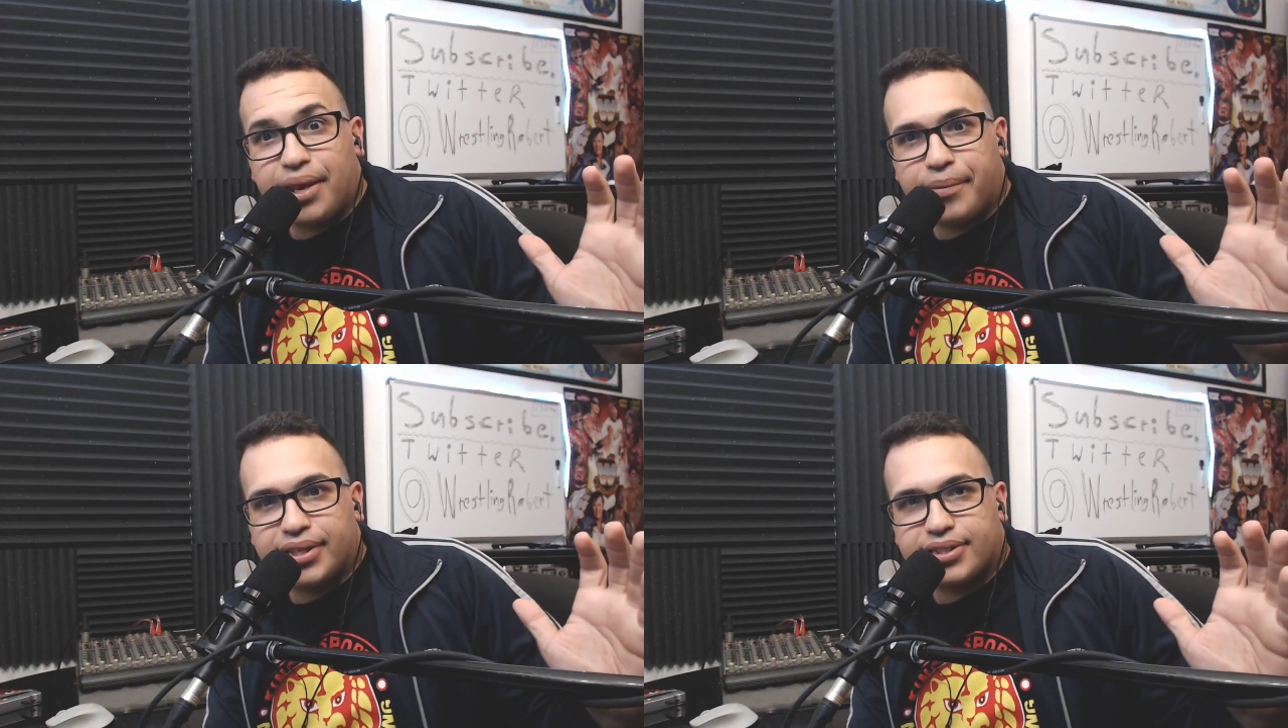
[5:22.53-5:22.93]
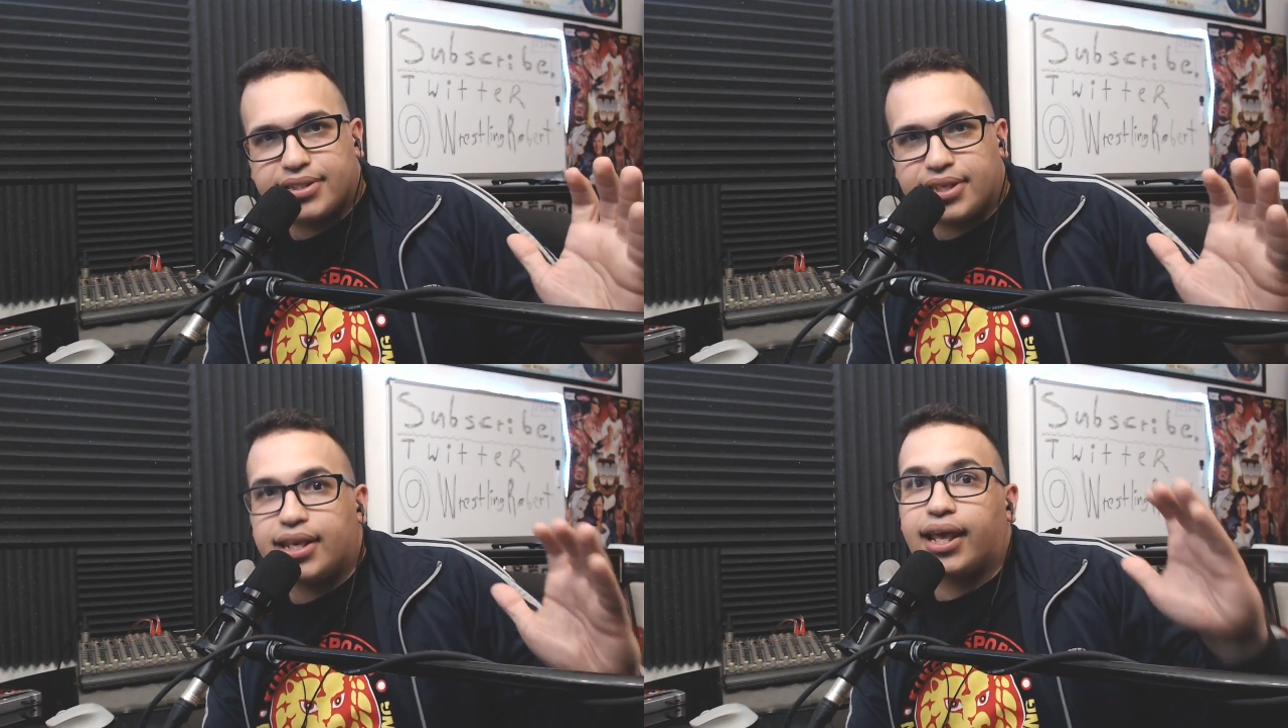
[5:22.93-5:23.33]
event
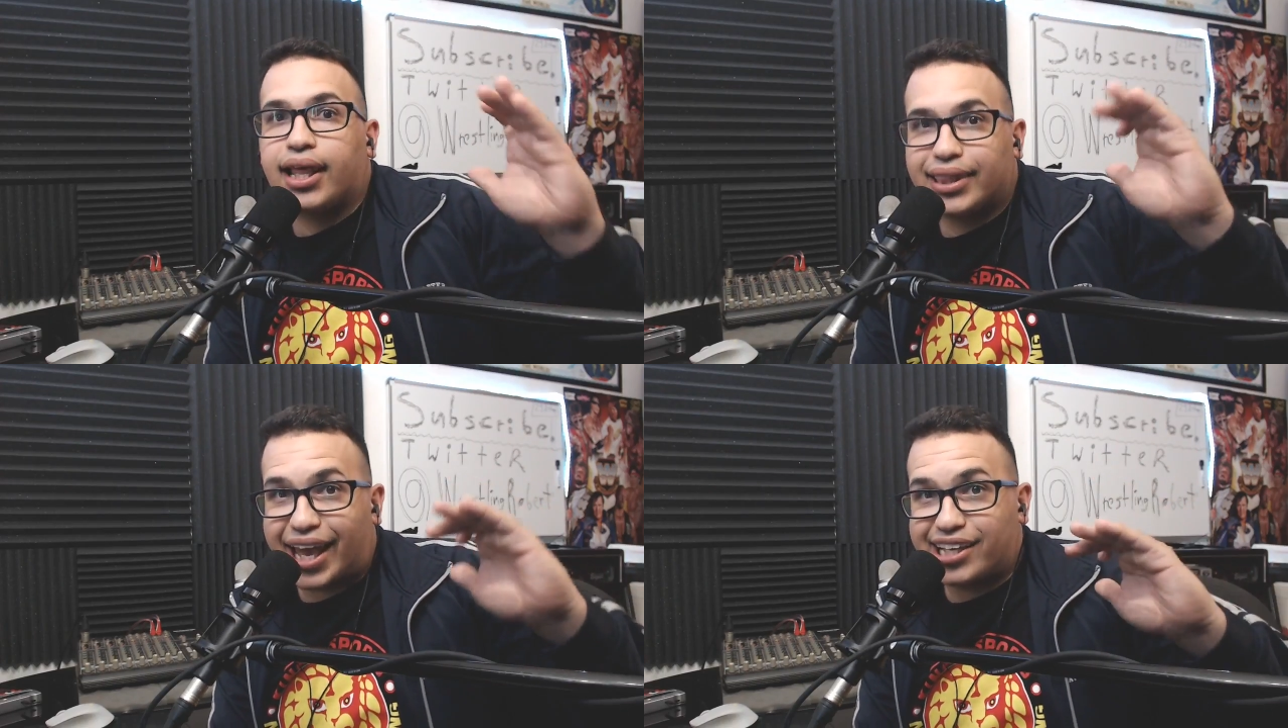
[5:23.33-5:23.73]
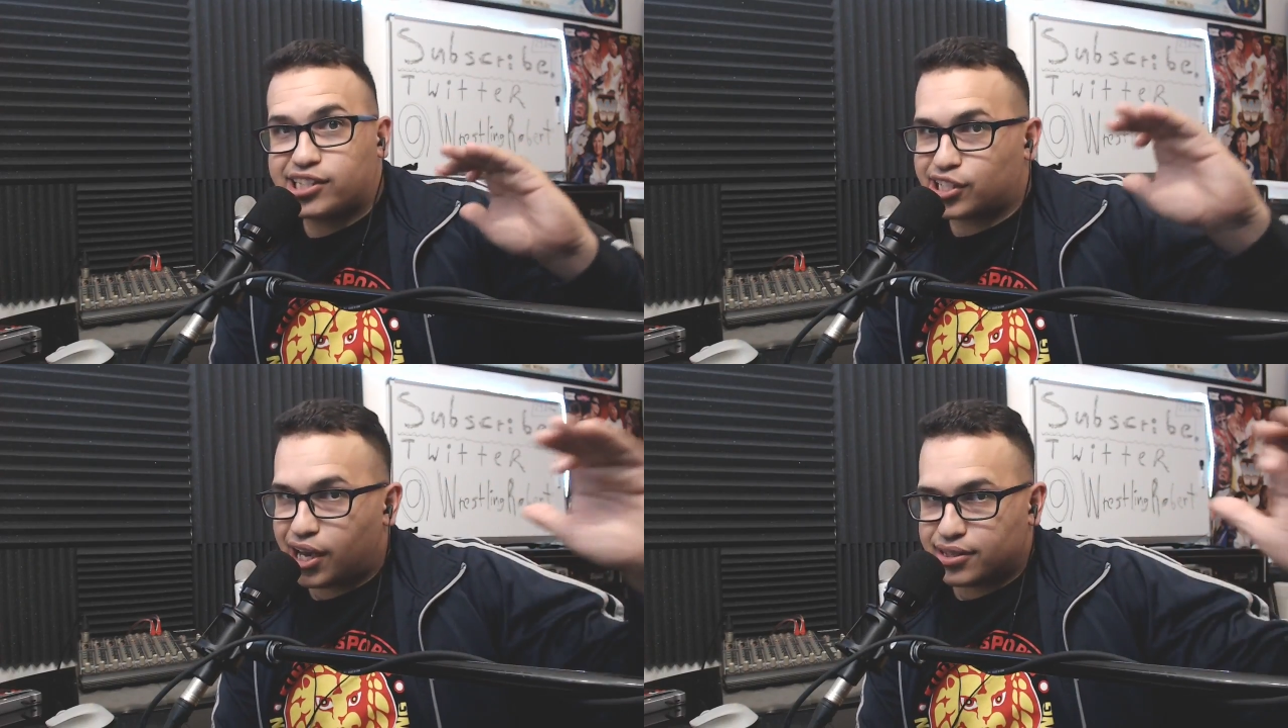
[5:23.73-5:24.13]
scene like
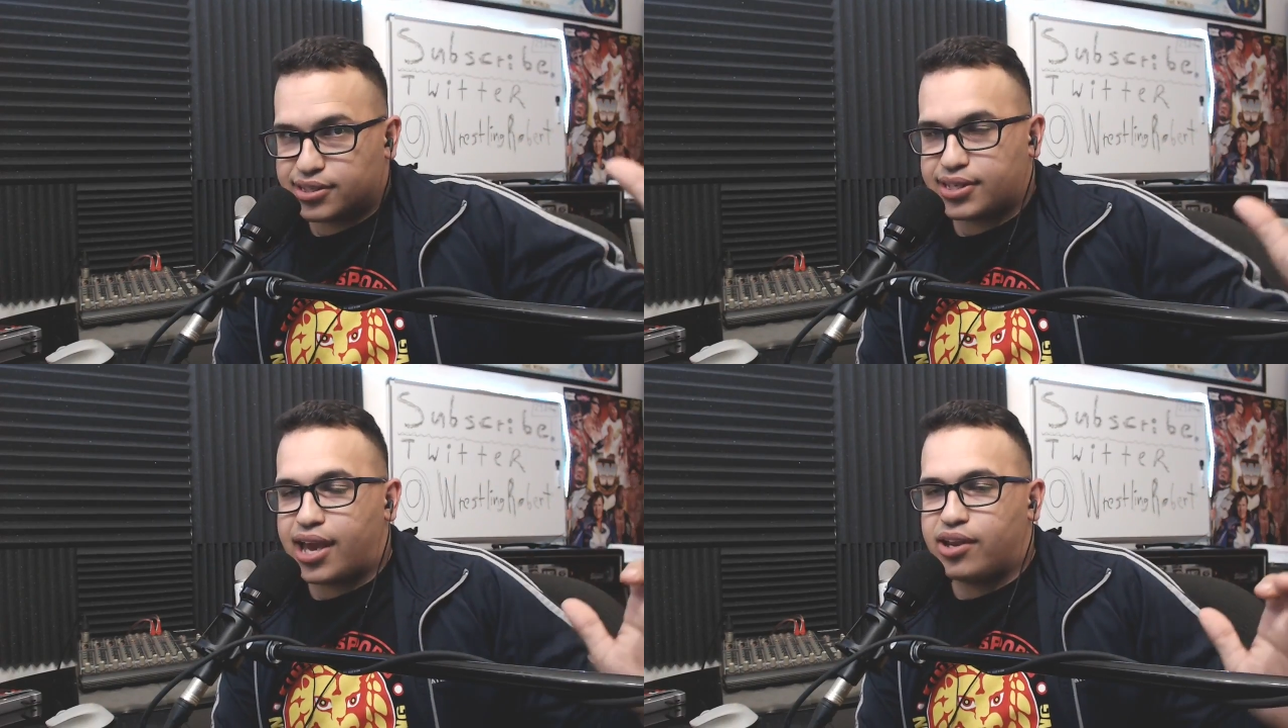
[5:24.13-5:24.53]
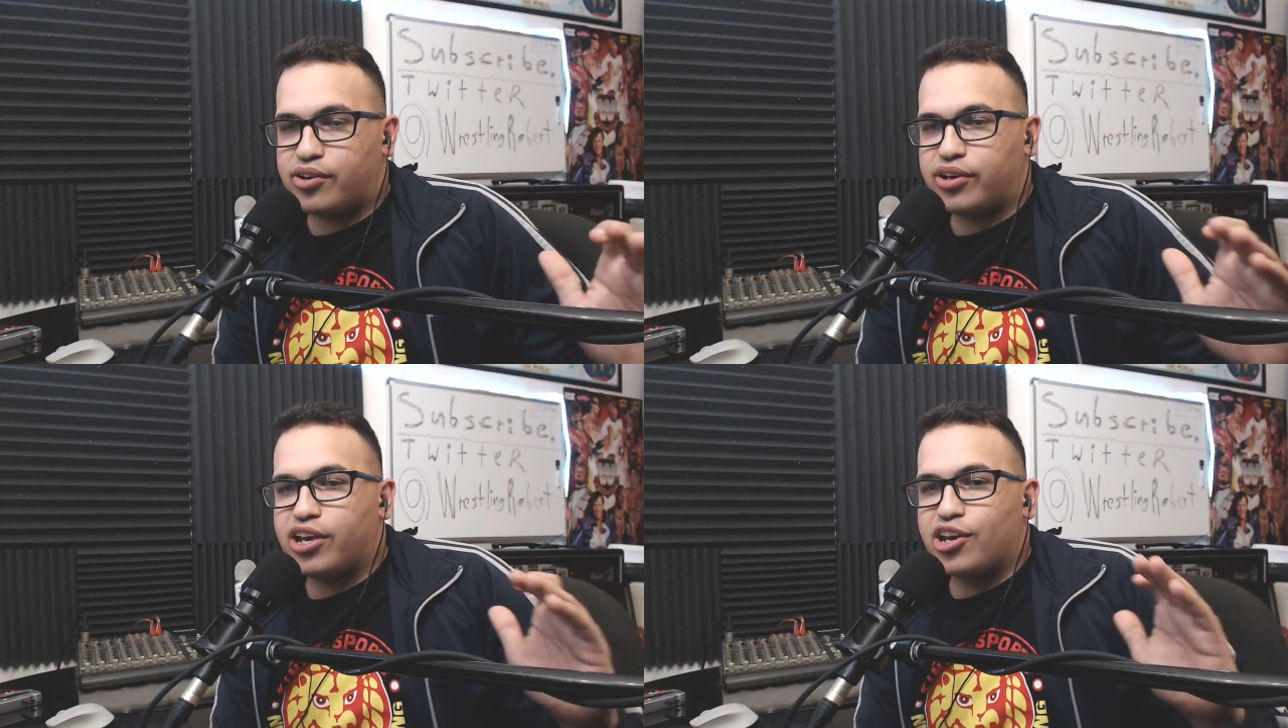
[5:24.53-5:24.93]
Scott Steiner,